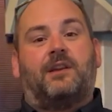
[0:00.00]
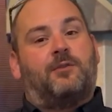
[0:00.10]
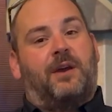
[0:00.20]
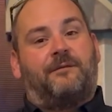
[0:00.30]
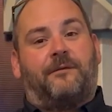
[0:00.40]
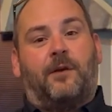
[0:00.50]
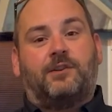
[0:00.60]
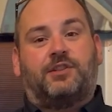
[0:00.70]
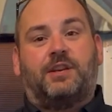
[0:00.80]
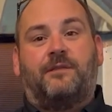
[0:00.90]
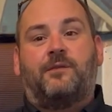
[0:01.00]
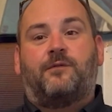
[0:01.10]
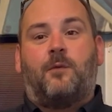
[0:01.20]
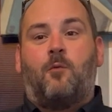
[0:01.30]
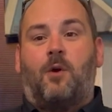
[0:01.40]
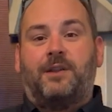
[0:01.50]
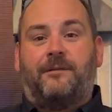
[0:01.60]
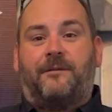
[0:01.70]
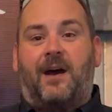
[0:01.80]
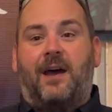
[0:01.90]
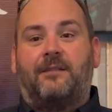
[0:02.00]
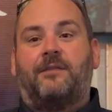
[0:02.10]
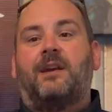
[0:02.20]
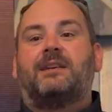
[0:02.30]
You had first shift from 1 to 5.